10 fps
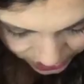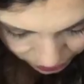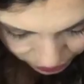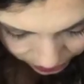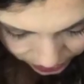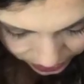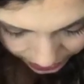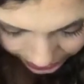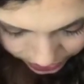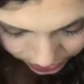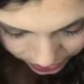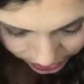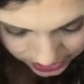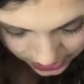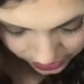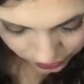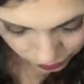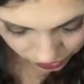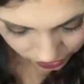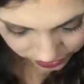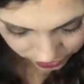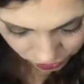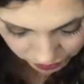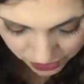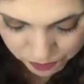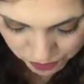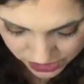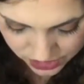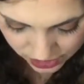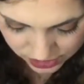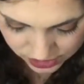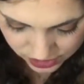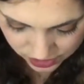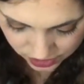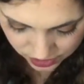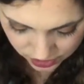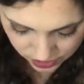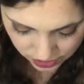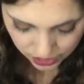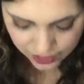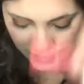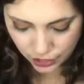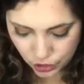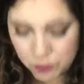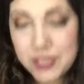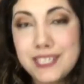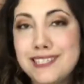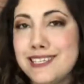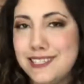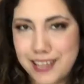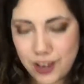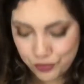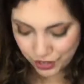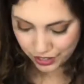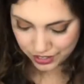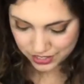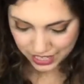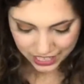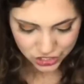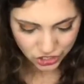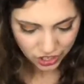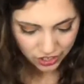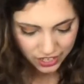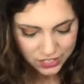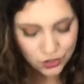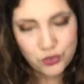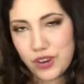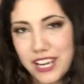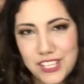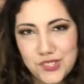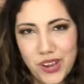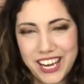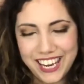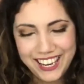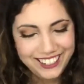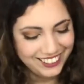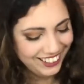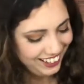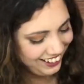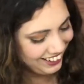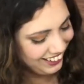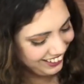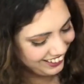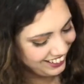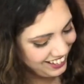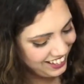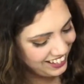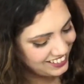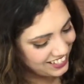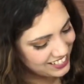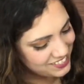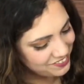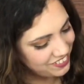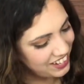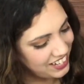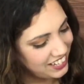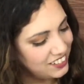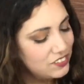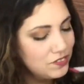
that will tell the world you mean business and that your business is none of theirs. HR is already sweaty. That's funny.